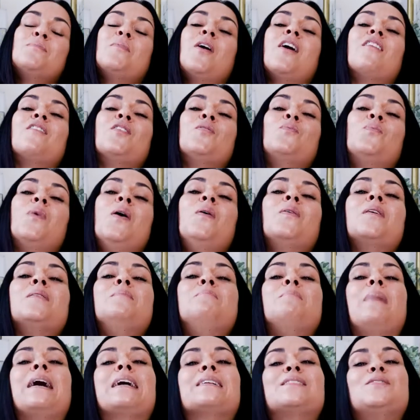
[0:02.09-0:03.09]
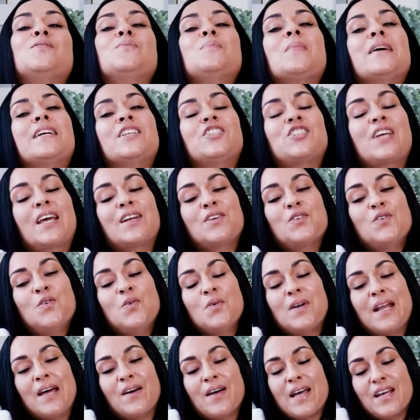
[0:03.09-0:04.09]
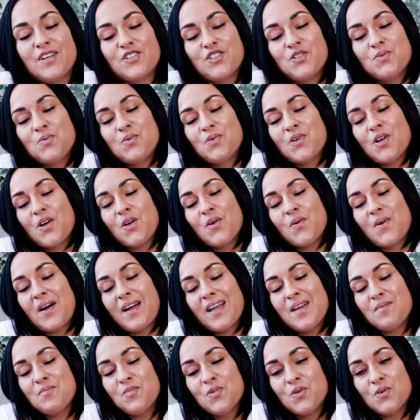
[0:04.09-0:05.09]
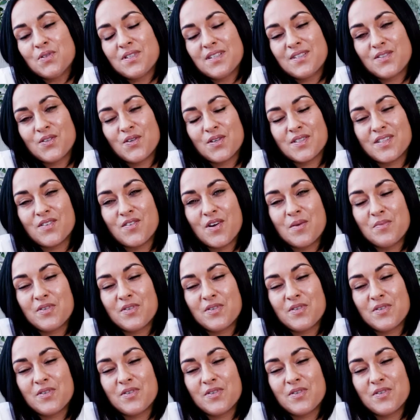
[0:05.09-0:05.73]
Tamara. Welcome back to my channel. Now, as you will know, I am not a doctor.